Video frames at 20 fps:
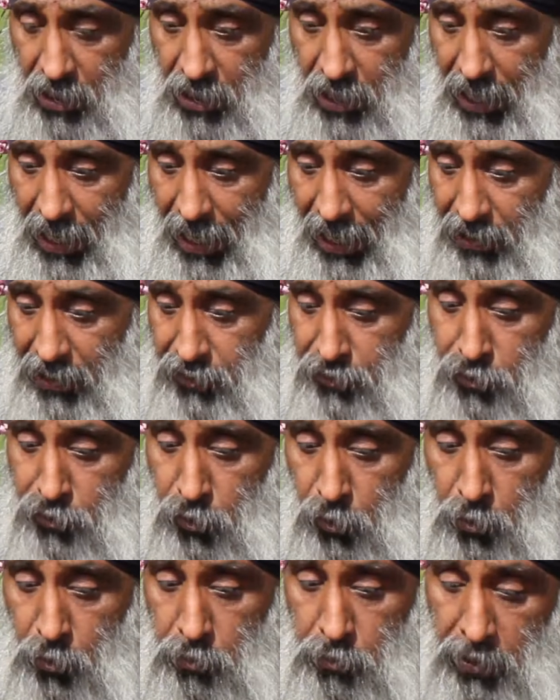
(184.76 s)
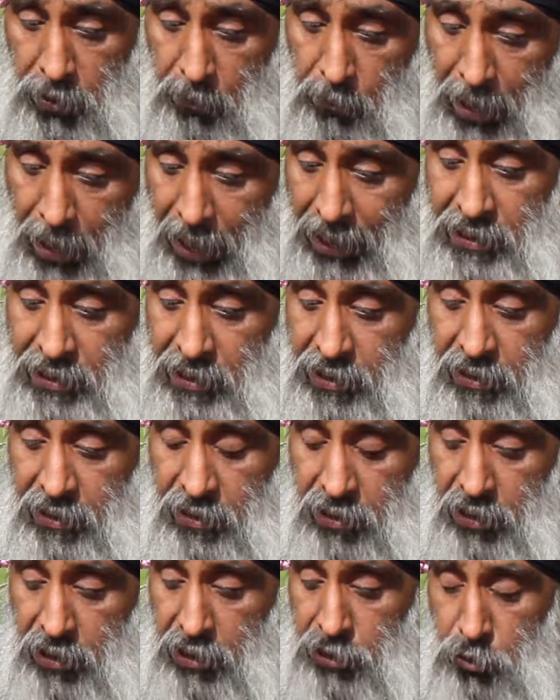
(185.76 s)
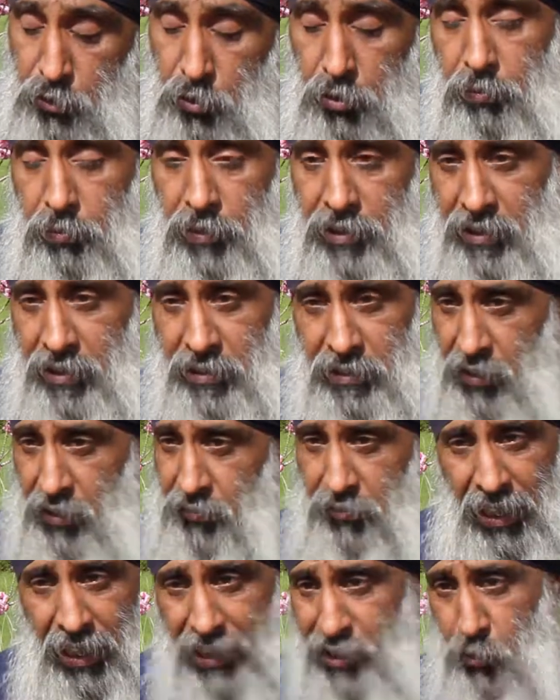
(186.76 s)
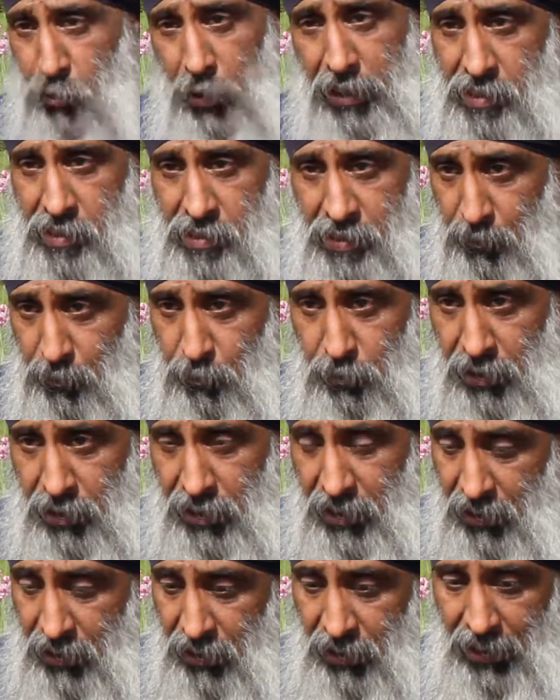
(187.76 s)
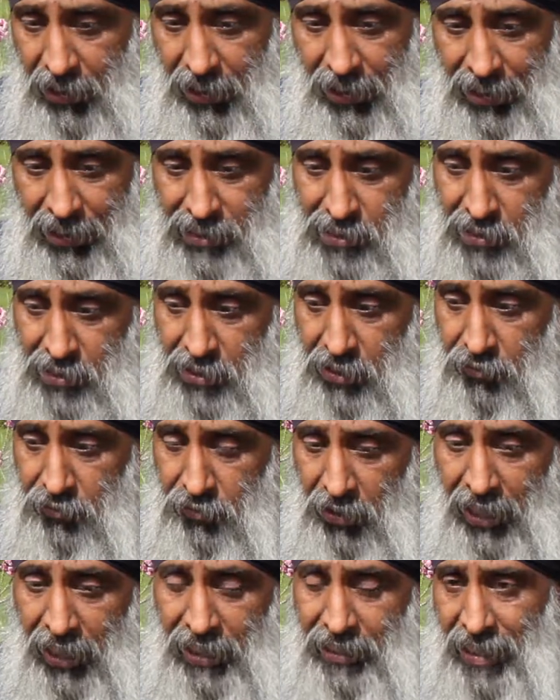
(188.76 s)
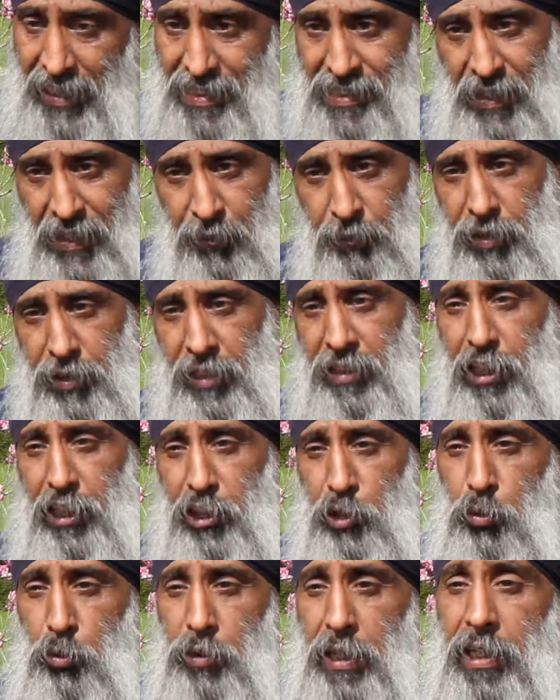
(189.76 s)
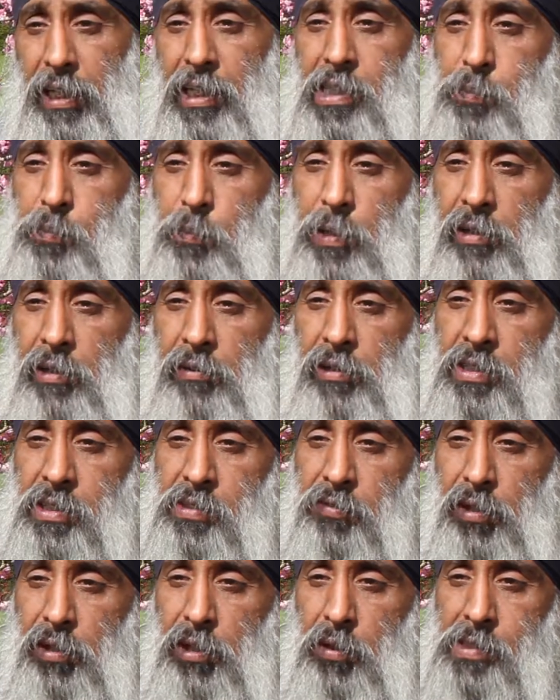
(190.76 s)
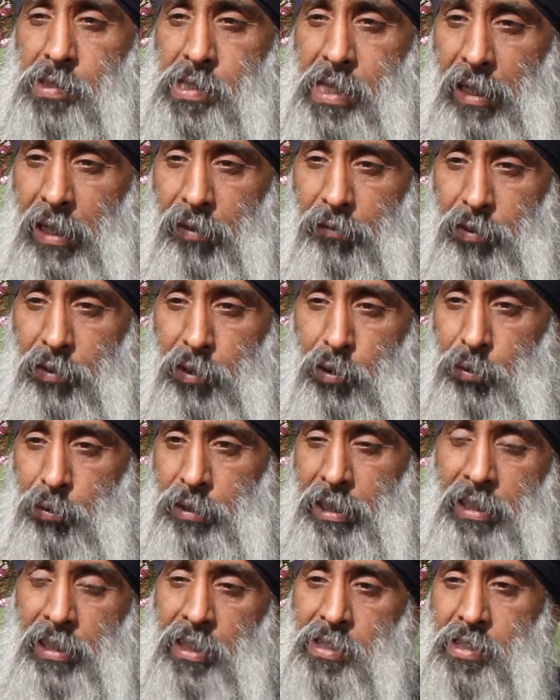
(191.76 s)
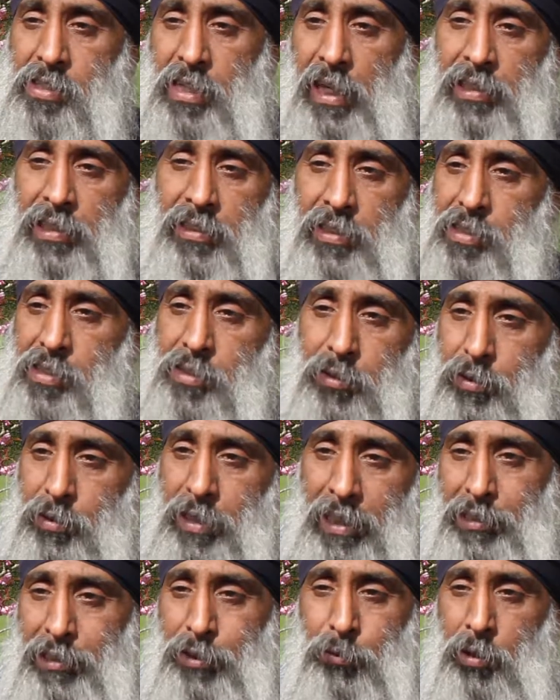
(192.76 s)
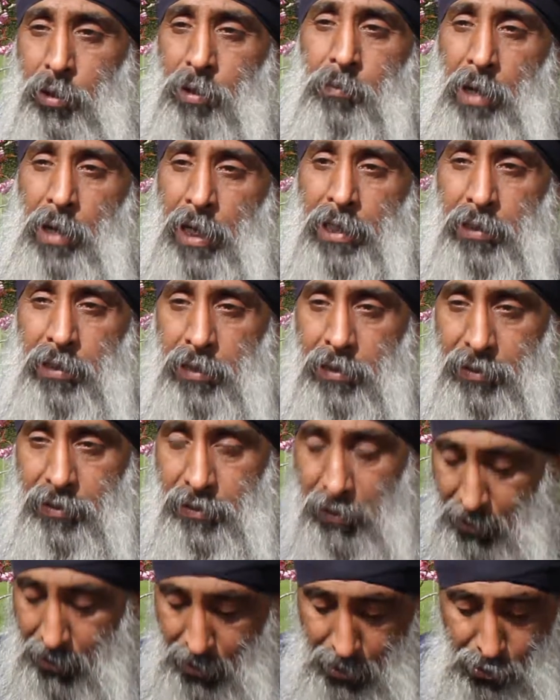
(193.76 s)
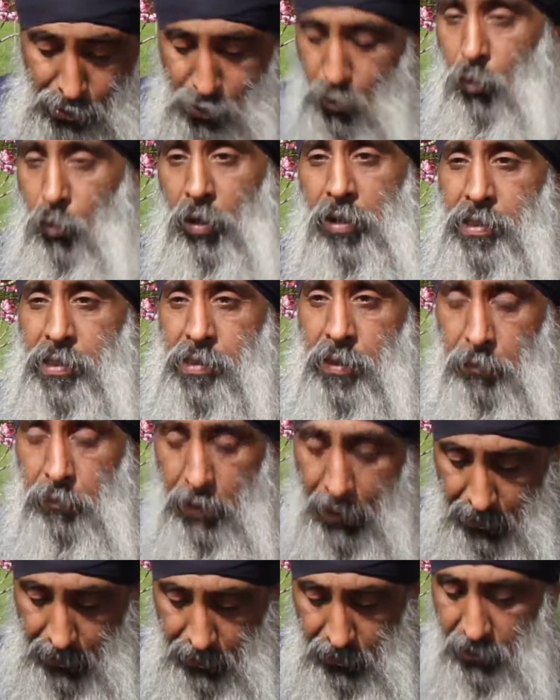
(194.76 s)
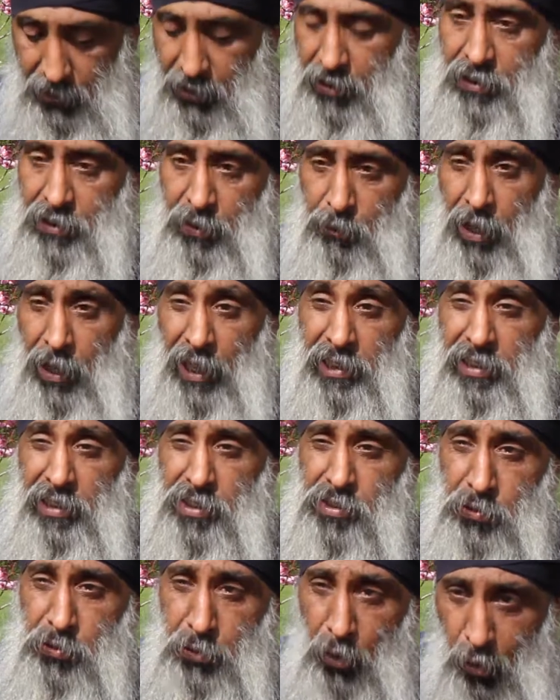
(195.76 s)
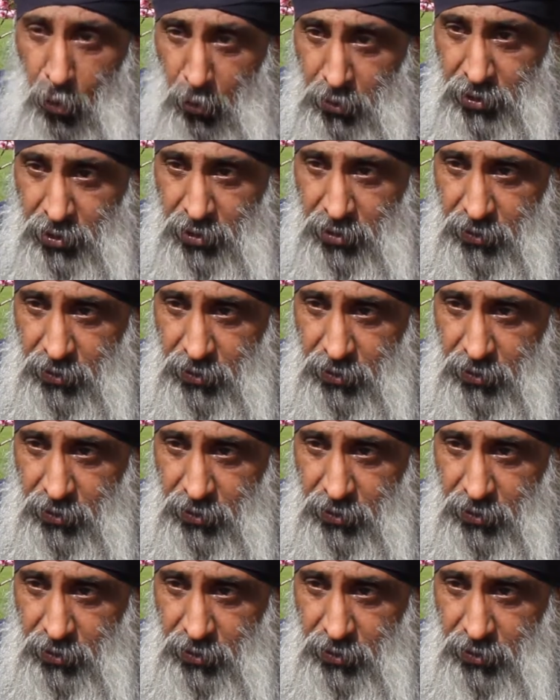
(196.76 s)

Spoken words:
And so the mind in Gurmat is defined quite simply. It's defined as something that you can experience for yourself. You don't need a scientist to tell you what a mind is. So what is a mind? The mind is thought.